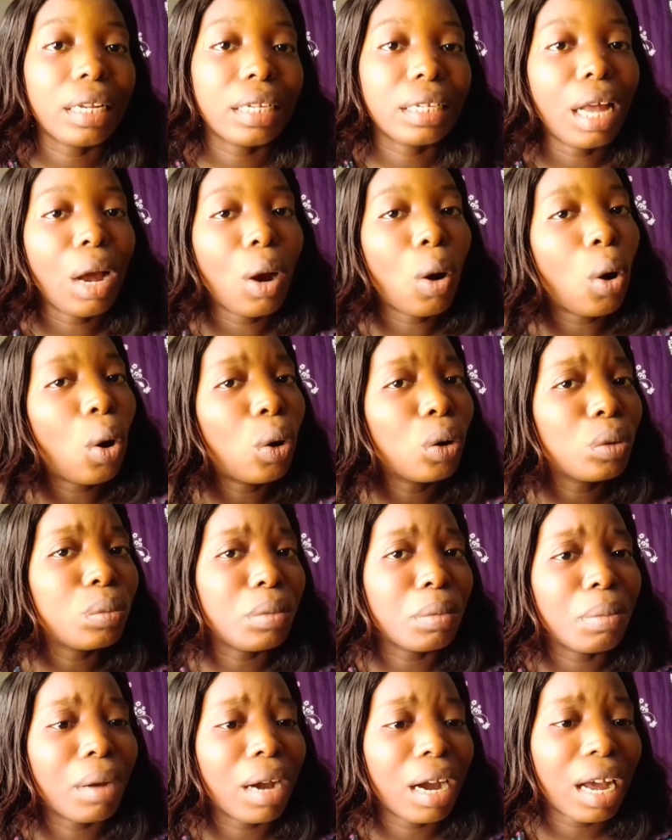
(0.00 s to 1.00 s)
He now called
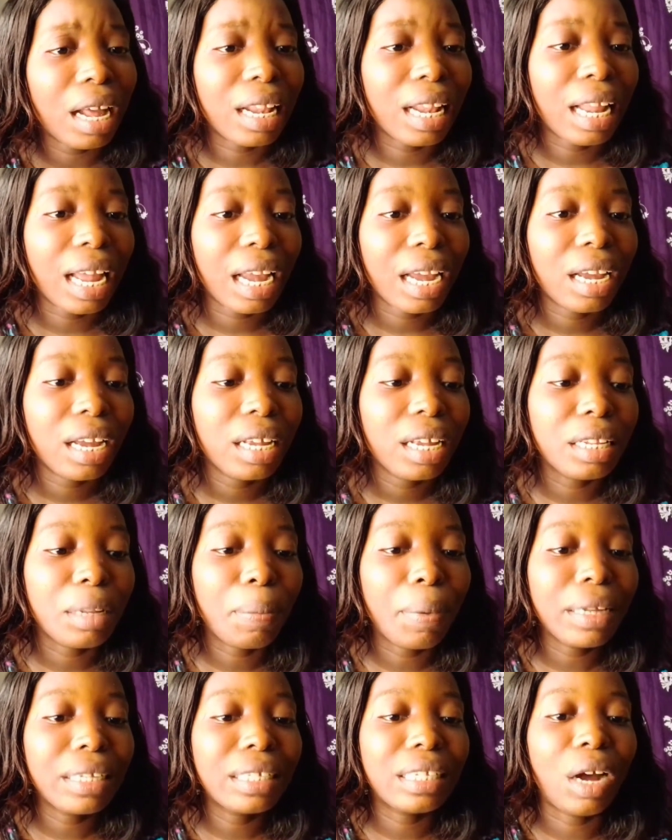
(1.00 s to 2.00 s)
me back. And like, the
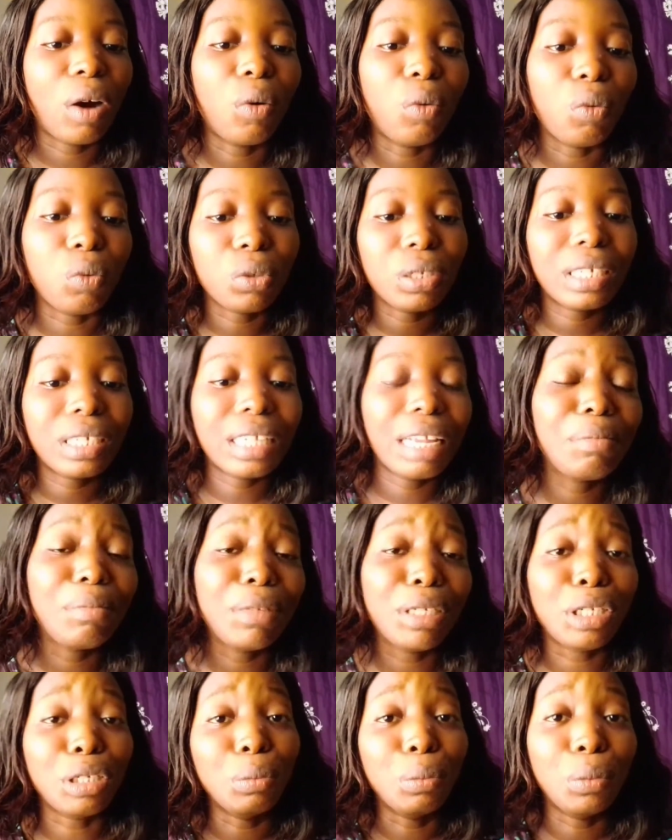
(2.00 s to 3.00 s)
person that will send
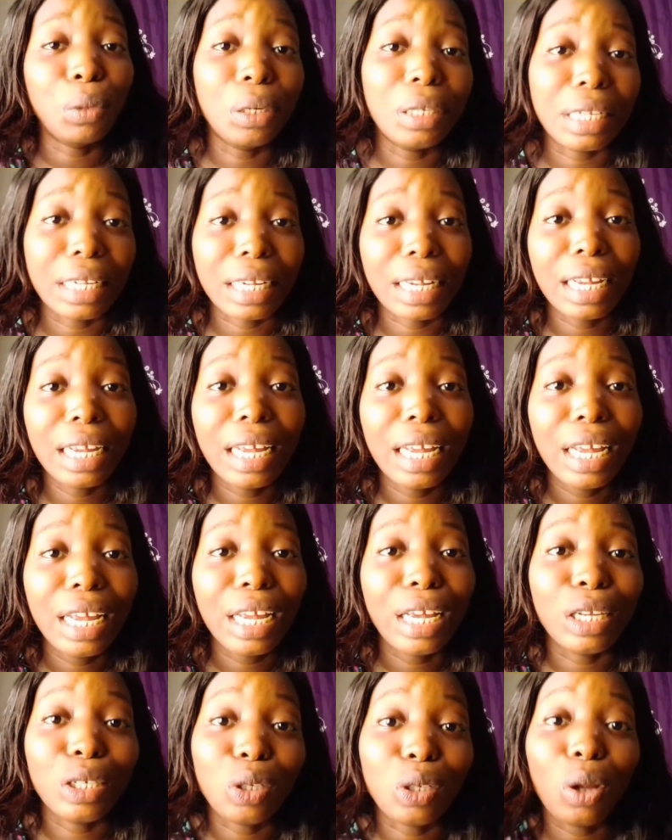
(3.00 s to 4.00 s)
me the money
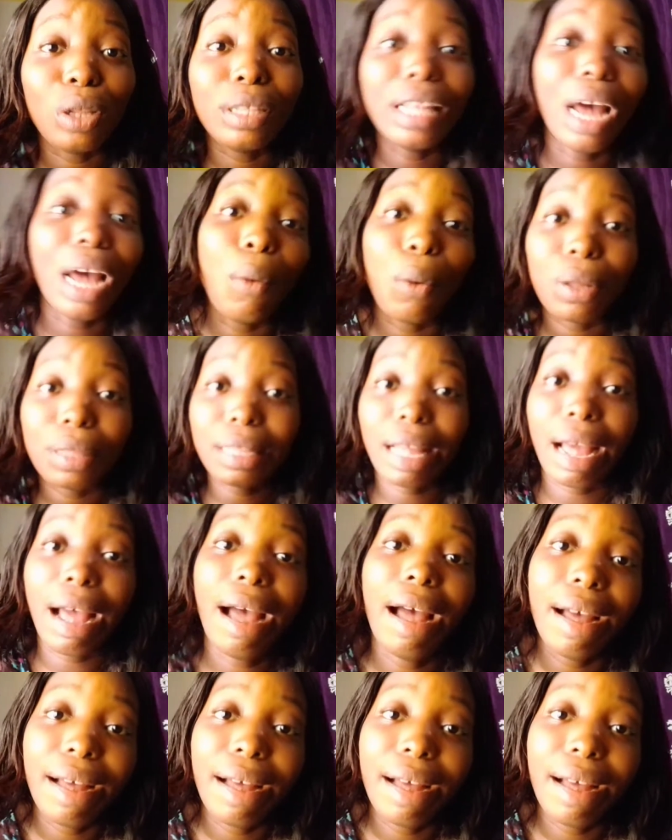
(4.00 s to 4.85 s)
is underwater.